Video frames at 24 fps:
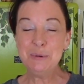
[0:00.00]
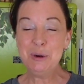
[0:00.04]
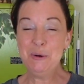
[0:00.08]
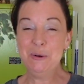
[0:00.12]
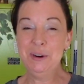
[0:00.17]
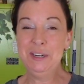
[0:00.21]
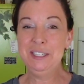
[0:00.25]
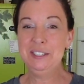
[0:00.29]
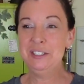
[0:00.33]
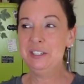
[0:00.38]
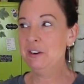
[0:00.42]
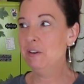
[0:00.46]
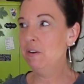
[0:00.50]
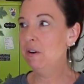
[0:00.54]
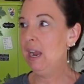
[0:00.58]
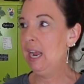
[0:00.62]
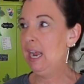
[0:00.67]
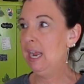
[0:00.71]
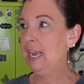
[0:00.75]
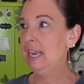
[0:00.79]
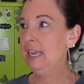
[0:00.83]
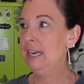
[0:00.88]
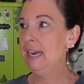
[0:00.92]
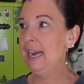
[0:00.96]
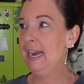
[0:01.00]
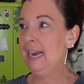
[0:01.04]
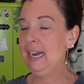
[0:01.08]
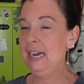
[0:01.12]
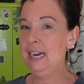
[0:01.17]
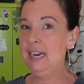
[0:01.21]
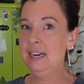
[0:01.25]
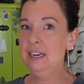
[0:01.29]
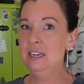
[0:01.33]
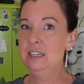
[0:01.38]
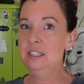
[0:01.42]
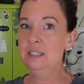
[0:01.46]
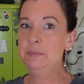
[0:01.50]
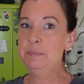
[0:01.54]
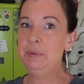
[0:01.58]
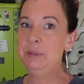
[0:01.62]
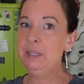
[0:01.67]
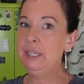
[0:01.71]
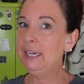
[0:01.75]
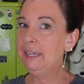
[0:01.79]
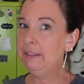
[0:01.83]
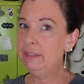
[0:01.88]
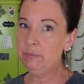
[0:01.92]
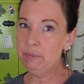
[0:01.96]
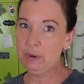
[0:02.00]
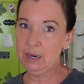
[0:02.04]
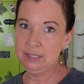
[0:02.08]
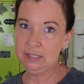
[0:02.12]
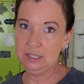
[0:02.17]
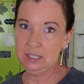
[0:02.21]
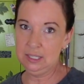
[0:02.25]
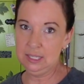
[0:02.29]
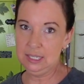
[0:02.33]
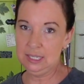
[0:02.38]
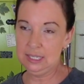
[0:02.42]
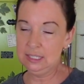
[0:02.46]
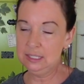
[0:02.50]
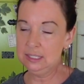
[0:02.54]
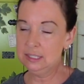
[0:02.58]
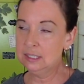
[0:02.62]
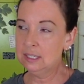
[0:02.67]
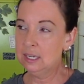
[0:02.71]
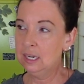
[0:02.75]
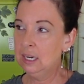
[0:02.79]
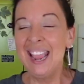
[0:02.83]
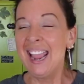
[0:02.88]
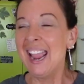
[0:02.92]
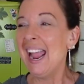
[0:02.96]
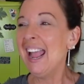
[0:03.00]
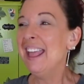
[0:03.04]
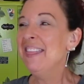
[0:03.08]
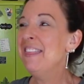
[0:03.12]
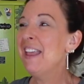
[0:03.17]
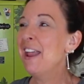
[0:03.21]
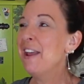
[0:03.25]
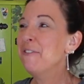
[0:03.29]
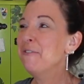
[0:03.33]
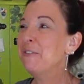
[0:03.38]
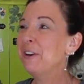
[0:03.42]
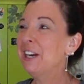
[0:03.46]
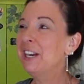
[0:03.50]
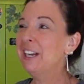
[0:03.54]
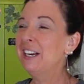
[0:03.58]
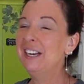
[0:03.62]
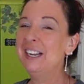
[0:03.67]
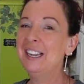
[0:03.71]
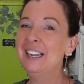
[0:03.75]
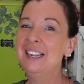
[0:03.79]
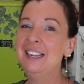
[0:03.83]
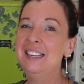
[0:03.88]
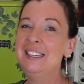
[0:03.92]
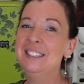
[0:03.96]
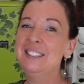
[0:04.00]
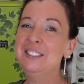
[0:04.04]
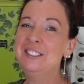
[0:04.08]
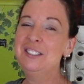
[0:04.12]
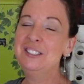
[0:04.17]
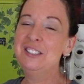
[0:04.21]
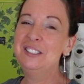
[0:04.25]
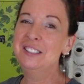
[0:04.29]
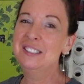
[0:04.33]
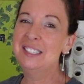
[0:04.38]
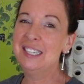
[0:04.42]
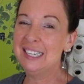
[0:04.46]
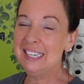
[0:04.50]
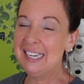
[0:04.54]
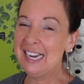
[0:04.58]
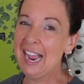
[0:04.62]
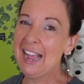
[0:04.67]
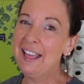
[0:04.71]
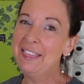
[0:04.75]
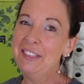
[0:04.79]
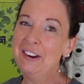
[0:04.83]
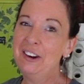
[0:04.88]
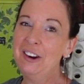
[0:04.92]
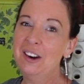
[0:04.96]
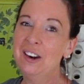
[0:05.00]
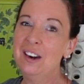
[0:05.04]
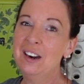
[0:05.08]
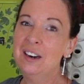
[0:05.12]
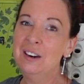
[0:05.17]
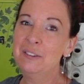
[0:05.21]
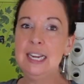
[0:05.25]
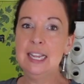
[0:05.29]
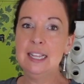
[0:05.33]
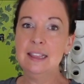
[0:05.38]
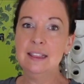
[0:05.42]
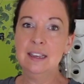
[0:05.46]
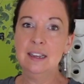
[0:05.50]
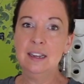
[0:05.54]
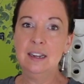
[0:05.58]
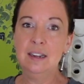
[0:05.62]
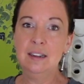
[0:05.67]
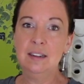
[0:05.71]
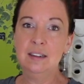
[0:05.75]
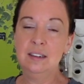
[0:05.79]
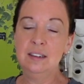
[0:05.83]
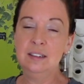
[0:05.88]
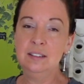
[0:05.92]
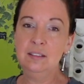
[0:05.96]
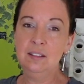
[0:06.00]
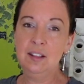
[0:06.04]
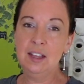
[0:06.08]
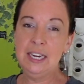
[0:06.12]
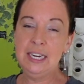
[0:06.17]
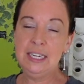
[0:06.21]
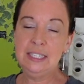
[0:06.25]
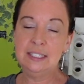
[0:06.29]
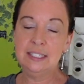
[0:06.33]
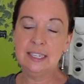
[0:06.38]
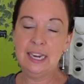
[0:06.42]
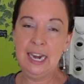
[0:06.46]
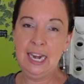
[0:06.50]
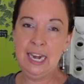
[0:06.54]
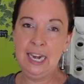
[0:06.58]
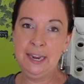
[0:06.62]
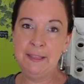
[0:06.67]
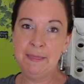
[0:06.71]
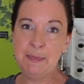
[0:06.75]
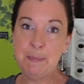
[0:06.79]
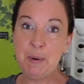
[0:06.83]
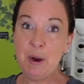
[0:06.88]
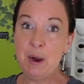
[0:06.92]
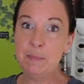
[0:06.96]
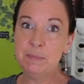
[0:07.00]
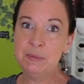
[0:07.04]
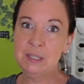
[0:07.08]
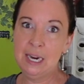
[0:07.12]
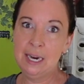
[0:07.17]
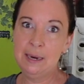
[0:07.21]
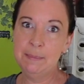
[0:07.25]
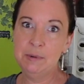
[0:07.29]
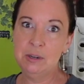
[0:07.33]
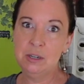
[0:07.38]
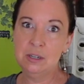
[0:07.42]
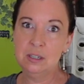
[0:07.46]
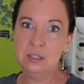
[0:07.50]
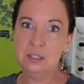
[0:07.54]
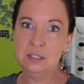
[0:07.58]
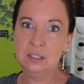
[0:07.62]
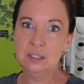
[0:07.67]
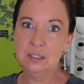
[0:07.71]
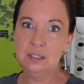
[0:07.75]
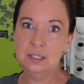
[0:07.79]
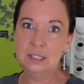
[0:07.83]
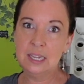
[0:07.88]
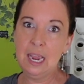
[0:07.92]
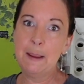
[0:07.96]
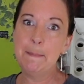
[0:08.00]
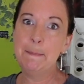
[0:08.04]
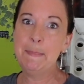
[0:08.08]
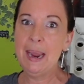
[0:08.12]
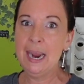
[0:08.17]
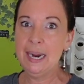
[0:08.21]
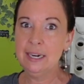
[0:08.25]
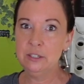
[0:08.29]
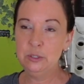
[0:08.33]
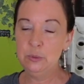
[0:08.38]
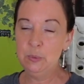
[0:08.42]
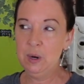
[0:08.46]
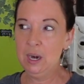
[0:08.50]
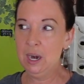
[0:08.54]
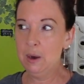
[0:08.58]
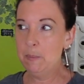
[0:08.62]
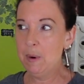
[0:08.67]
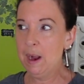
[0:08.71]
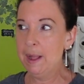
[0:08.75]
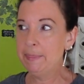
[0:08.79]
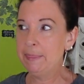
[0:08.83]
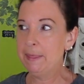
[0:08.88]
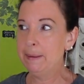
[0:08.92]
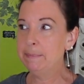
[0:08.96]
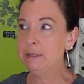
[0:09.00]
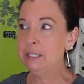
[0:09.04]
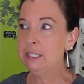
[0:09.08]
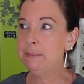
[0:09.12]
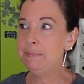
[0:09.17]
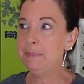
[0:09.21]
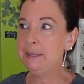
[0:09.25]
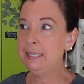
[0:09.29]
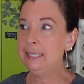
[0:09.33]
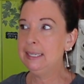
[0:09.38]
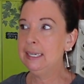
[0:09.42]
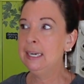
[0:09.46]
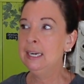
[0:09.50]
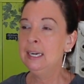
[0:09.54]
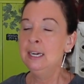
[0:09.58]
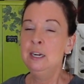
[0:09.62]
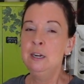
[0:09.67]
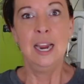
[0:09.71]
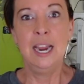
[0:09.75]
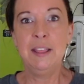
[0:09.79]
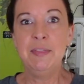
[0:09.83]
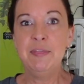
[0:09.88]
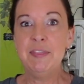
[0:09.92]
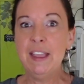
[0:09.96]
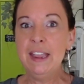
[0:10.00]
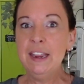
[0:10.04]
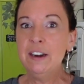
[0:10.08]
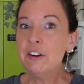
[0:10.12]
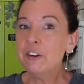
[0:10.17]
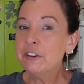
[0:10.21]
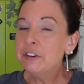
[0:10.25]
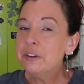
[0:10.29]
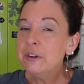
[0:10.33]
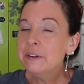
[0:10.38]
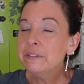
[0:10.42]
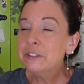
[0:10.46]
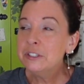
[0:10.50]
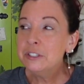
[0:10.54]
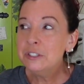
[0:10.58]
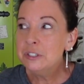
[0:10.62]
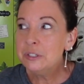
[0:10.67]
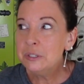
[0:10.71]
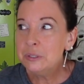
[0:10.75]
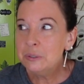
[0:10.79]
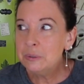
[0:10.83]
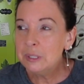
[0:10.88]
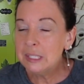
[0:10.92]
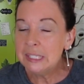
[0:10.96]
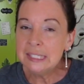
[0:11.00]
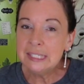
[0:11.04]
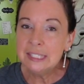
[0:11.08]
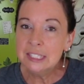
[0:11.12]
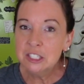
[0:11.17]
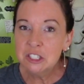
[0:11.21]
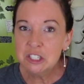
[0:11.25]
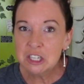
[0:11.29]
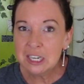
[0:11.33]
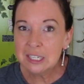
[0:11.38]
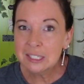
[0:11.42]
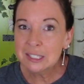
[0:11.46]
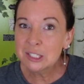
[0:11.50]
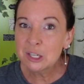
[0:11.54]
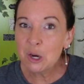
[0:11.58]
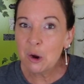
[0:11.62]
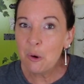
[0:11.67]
going to go ahead and plant the rest of these, and then we're gonna together get the light and the pump timers set back to what I want them to be. And then all you have to do is just